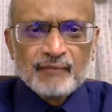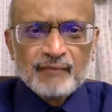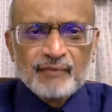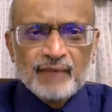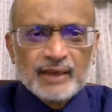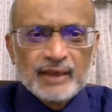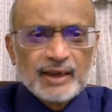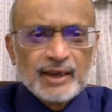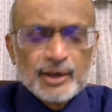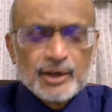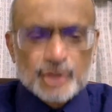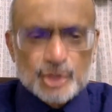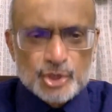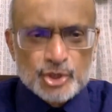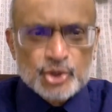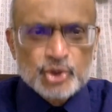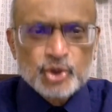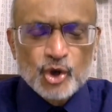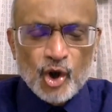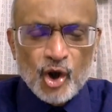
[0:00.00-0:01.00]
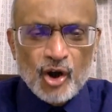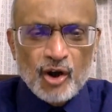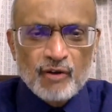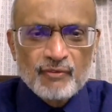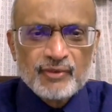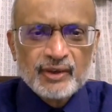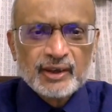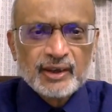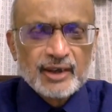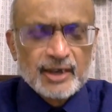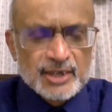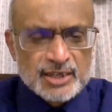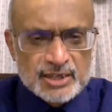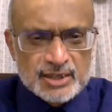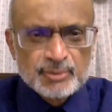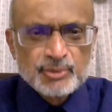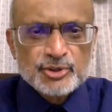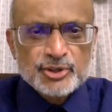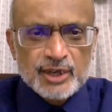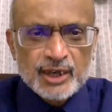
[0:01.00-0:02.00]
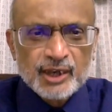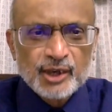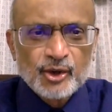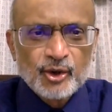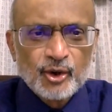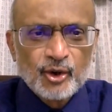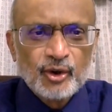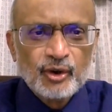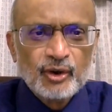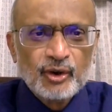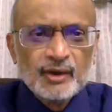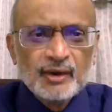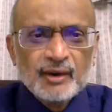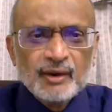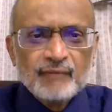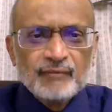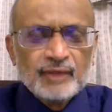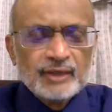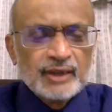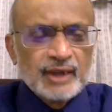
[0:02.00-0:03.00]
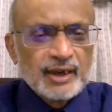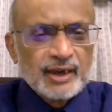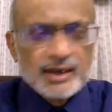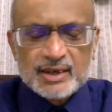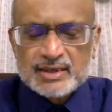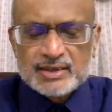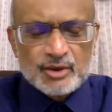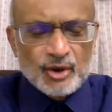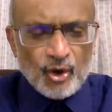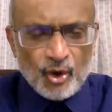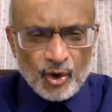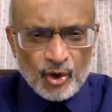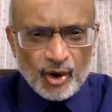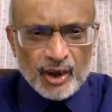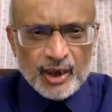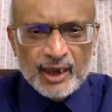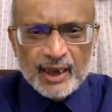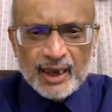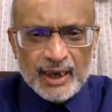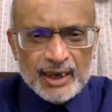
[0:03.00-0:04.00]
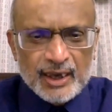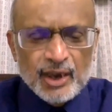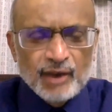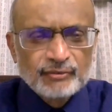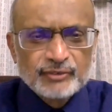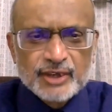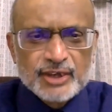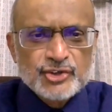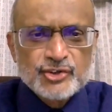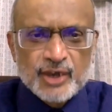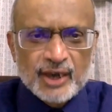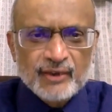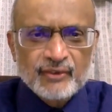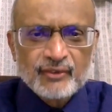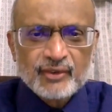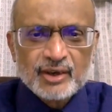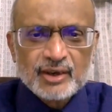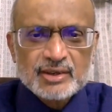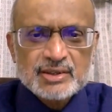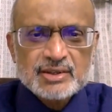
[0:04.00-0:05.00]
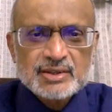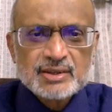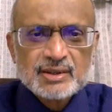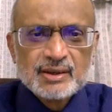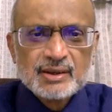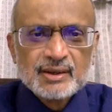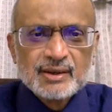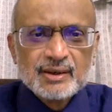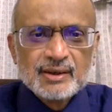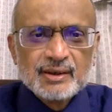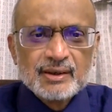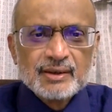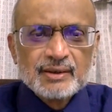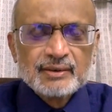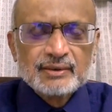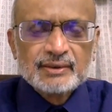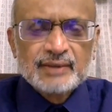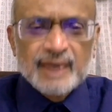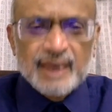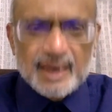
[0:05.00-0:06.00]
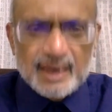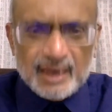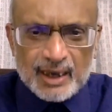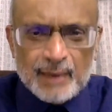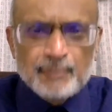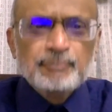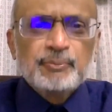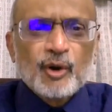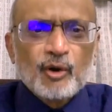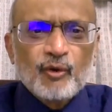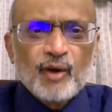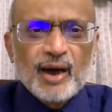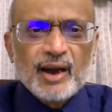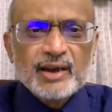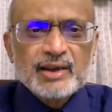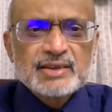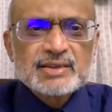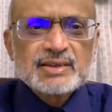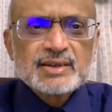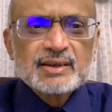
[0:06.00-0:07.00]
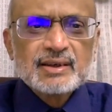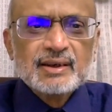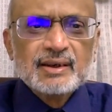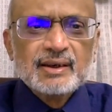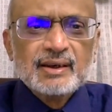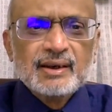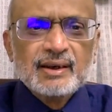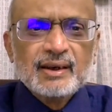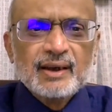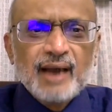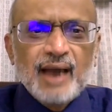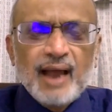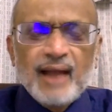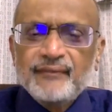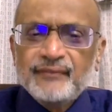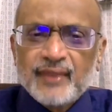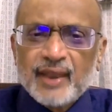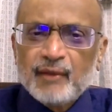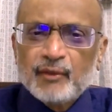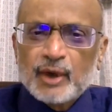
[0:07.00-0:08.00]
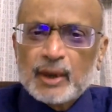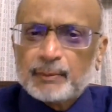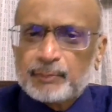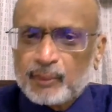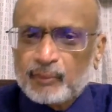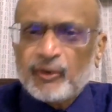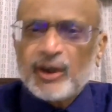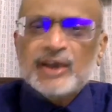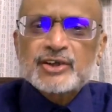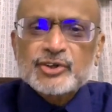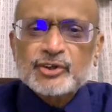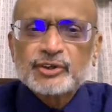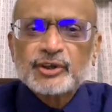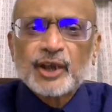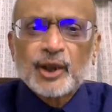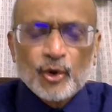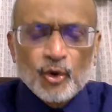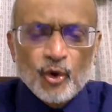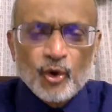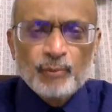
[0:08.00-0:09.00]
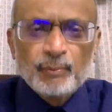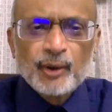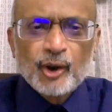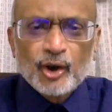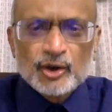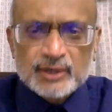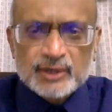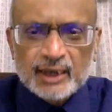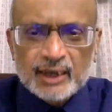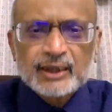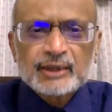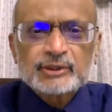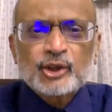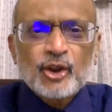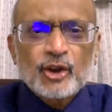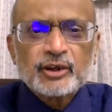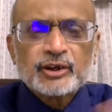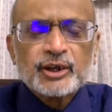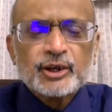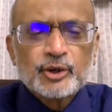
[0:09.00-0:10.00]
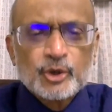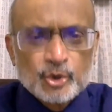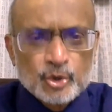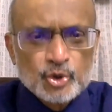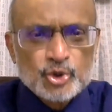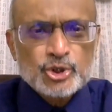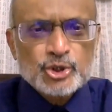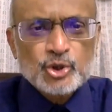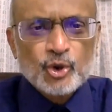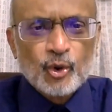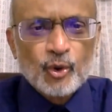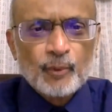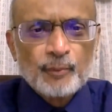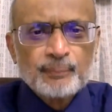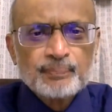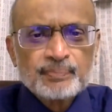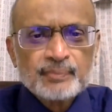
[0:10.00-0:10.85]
whether it is Zhukov, whether it is Timoshenko, whether it is any of these generals, they improvised. And they would improvise on their own because they had the authority to do so.